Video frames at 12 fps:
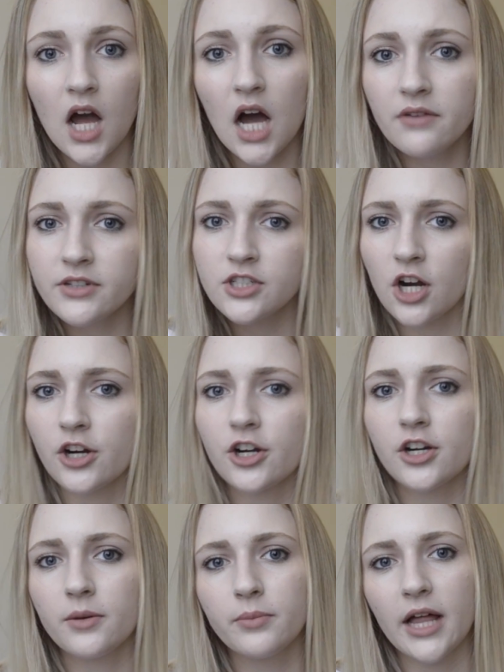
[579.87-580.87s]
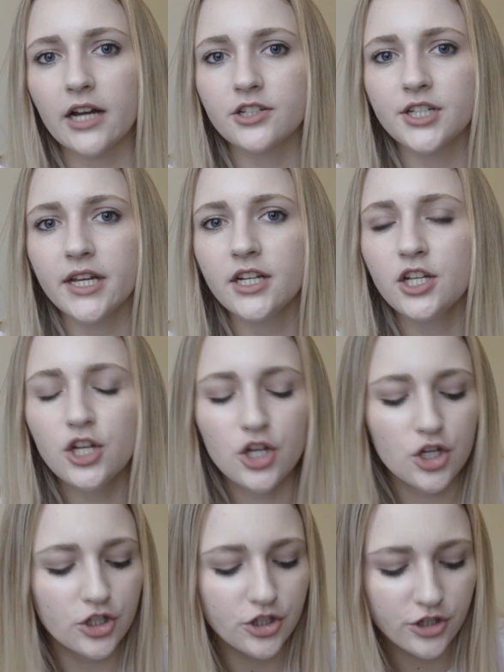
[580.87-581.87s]
of a darker complexion.
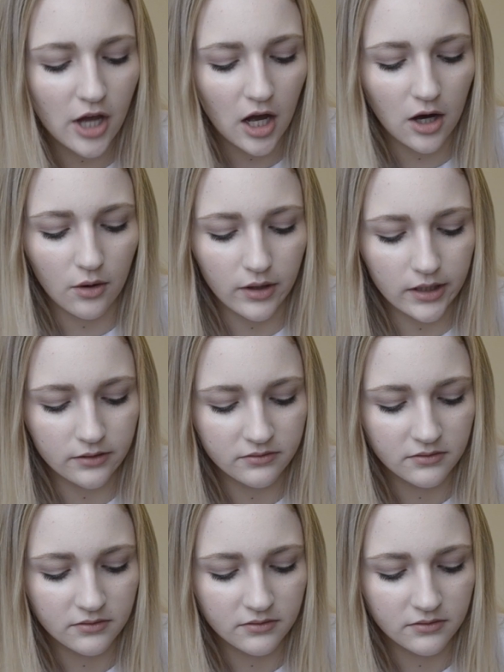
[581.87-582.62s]
So